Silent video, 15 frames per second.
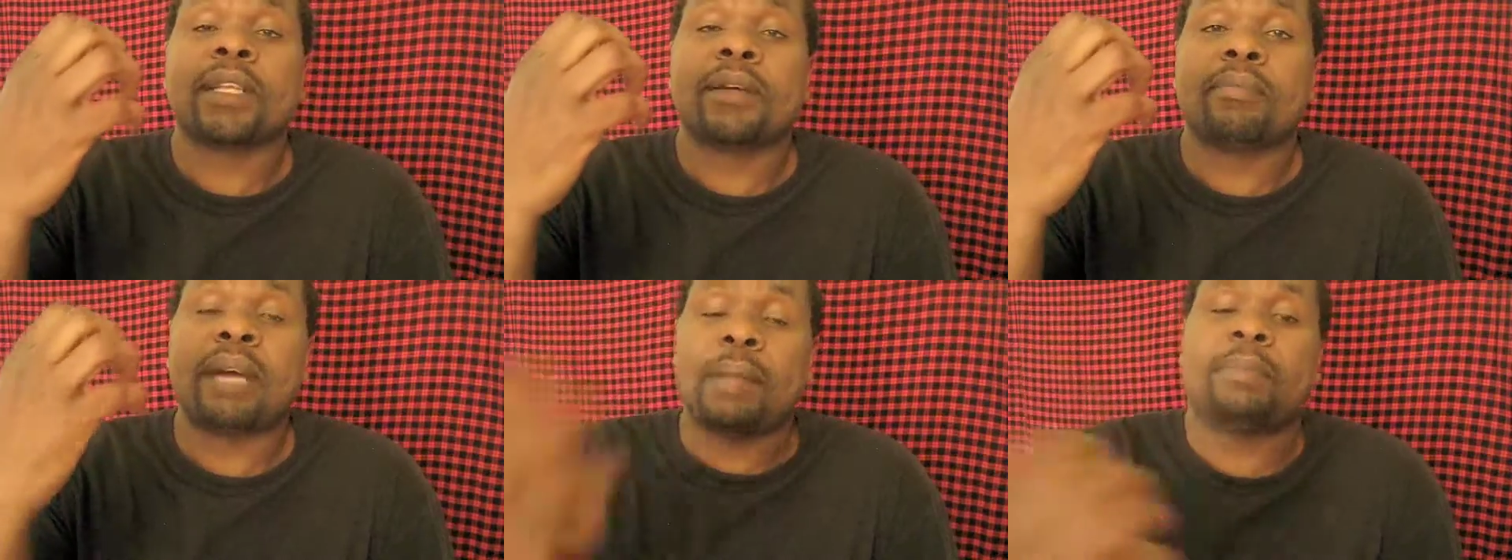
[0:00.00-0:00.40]

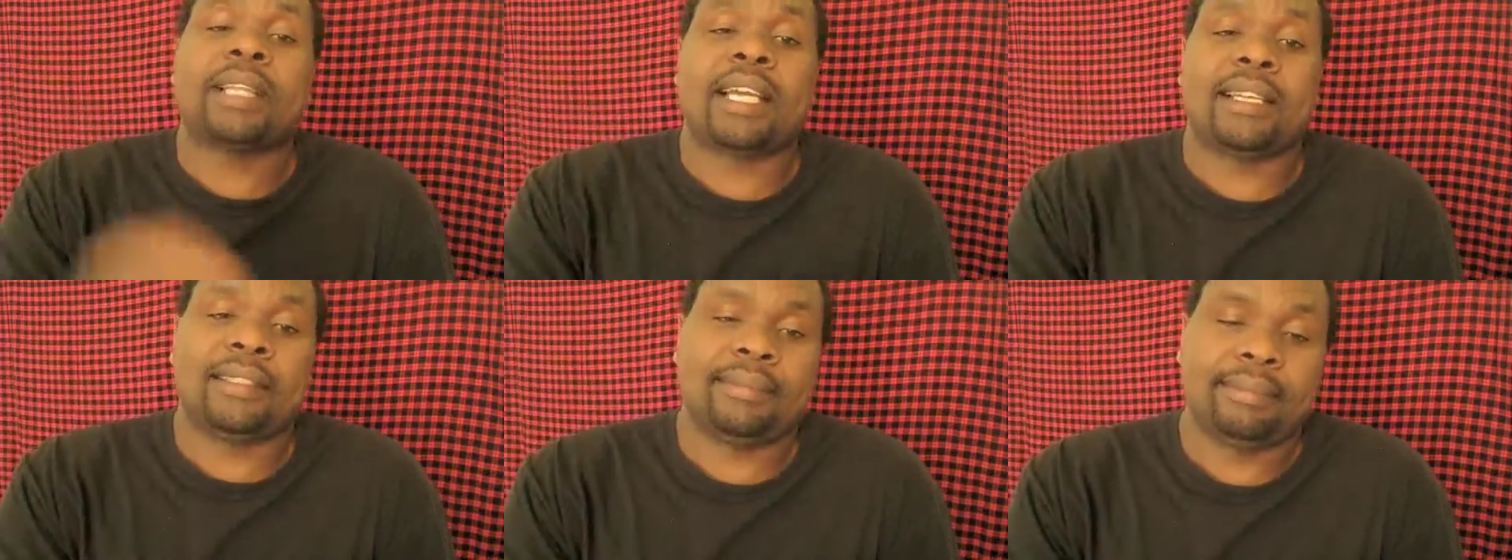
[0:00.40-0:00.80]
My
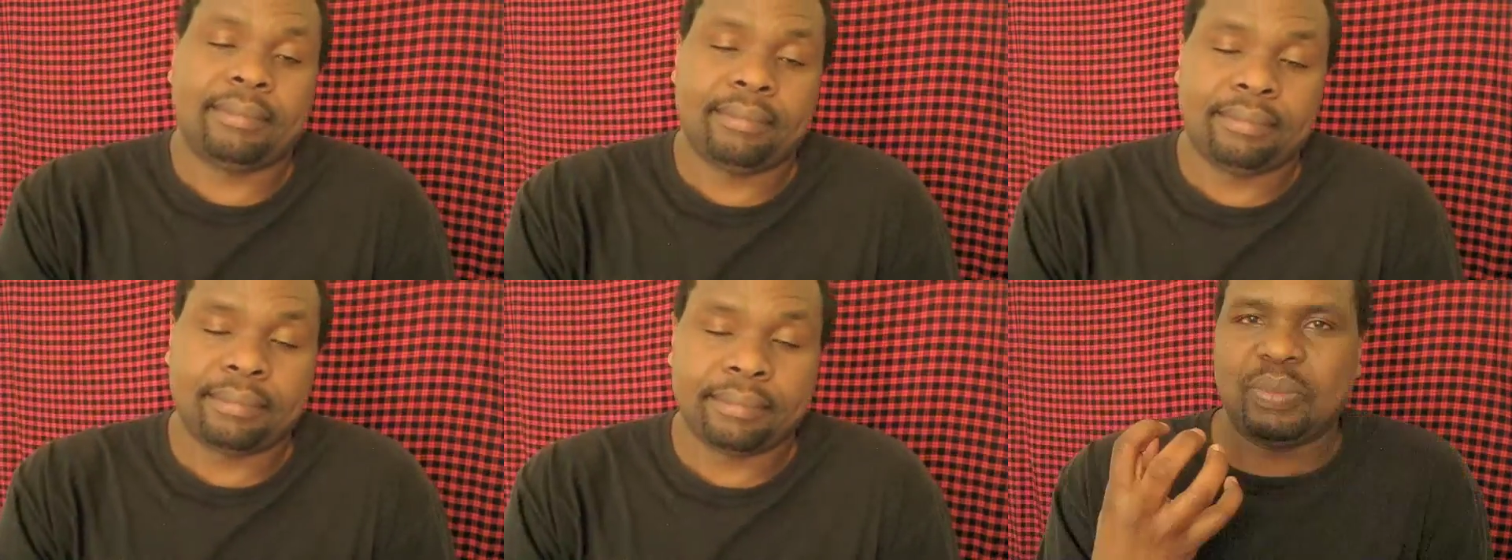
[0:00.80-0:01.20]
plan.
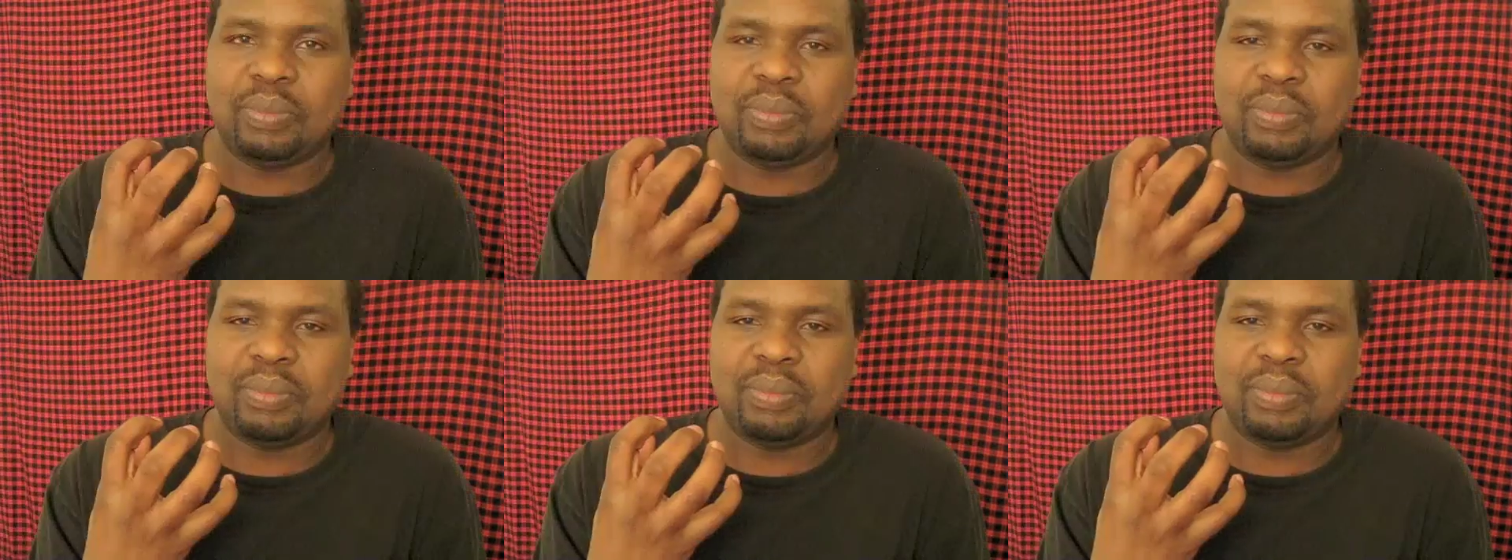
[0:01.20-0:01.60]

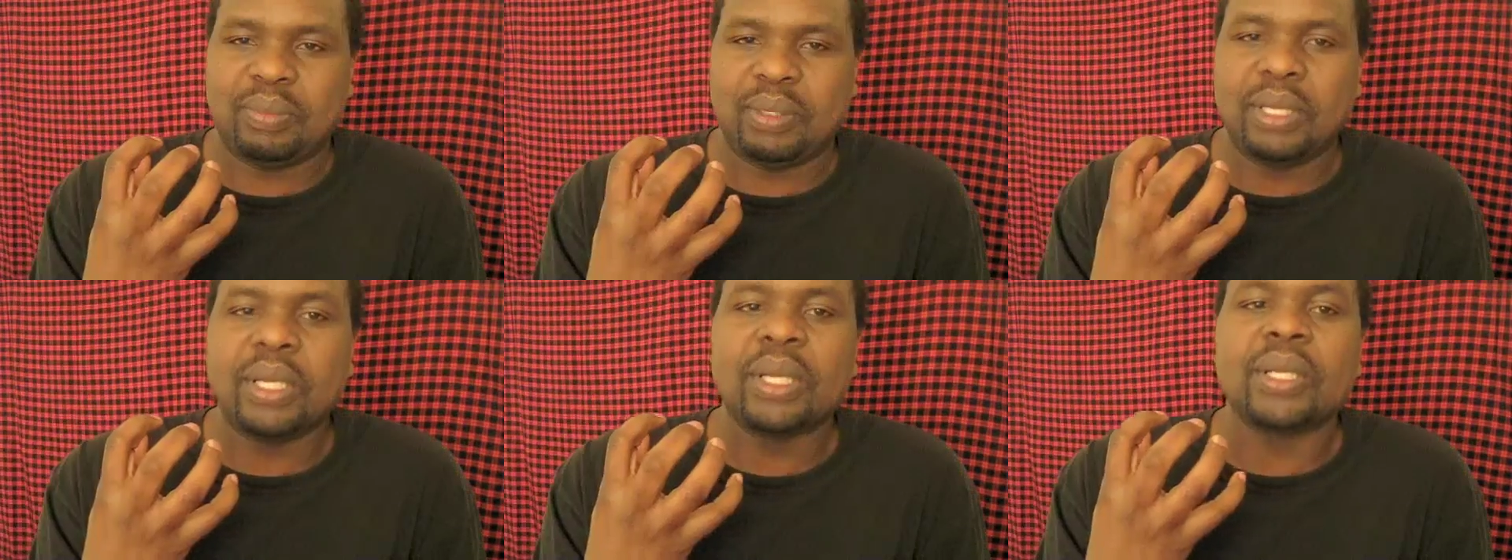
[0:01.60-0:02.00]

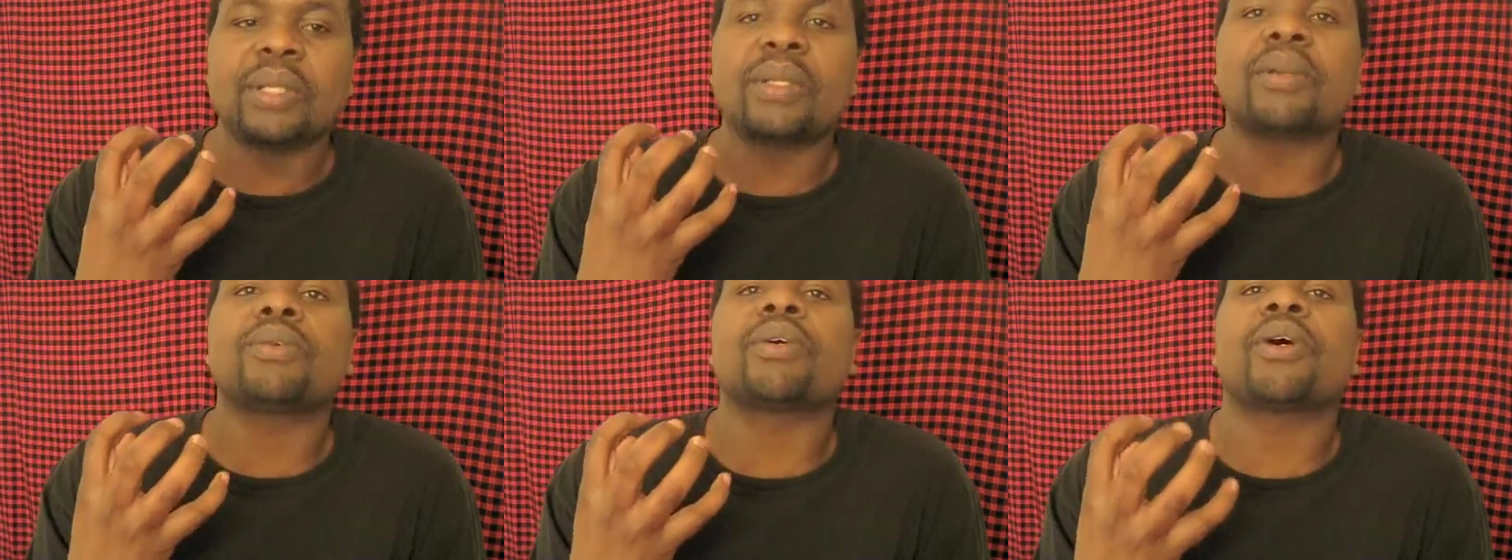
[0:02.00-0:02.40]

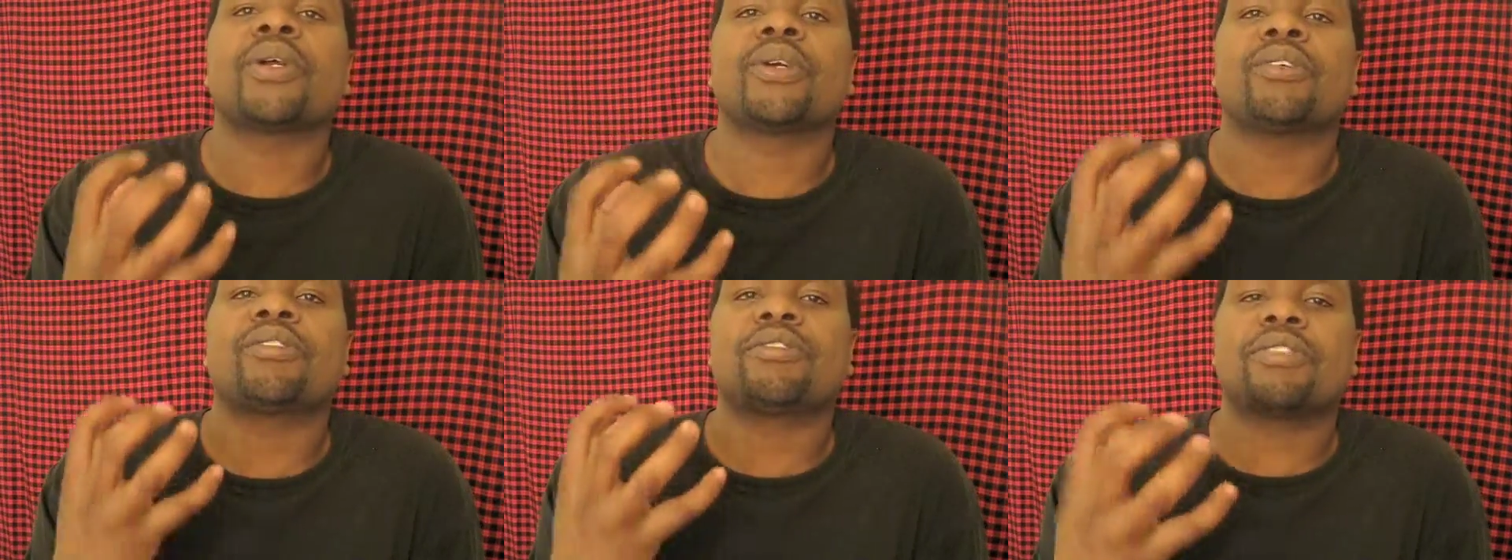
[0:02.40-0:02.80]
The
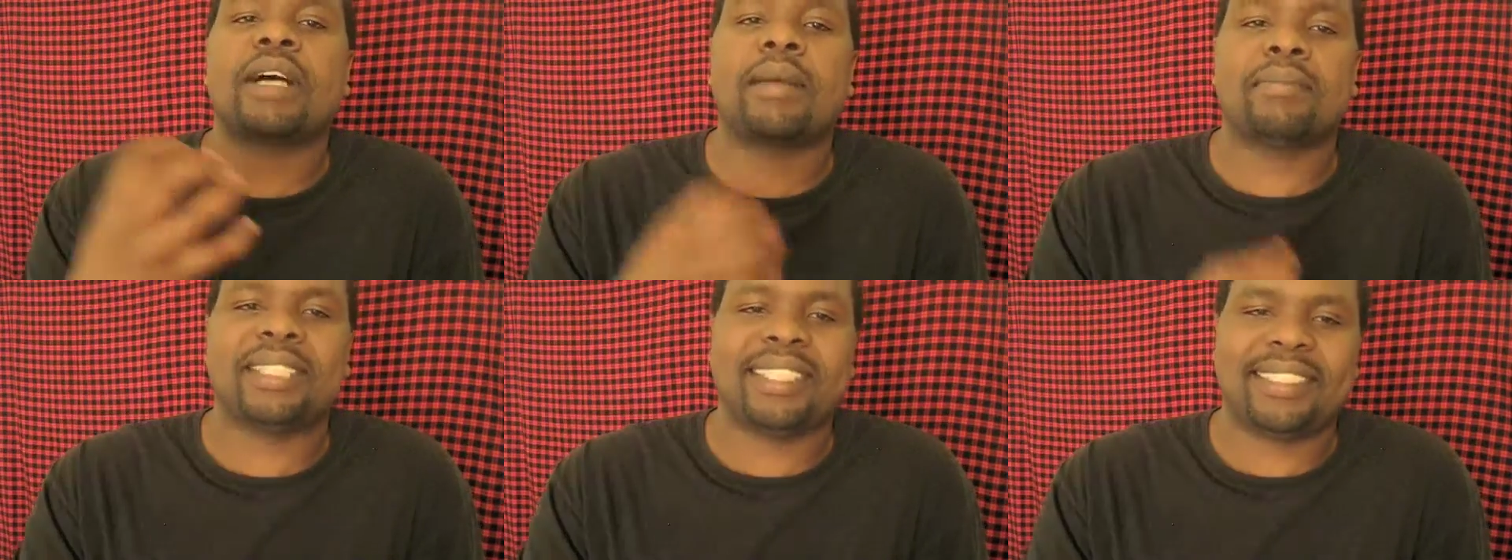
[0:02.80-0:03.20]
royal
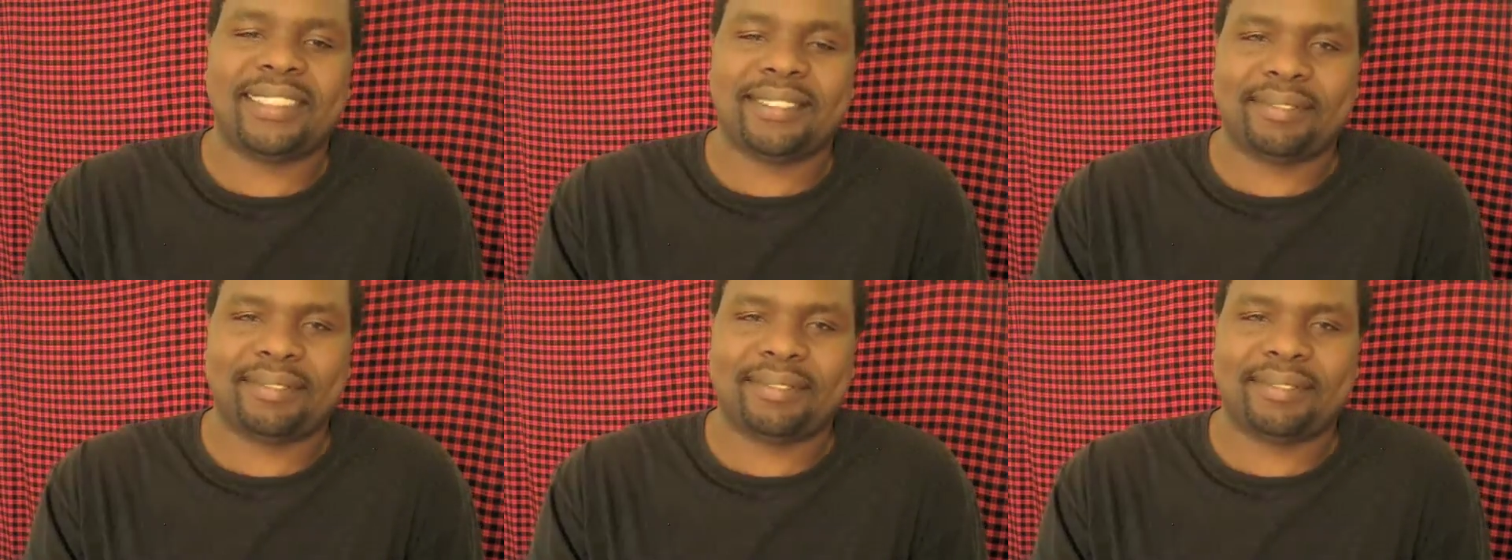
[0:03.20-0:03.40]
family.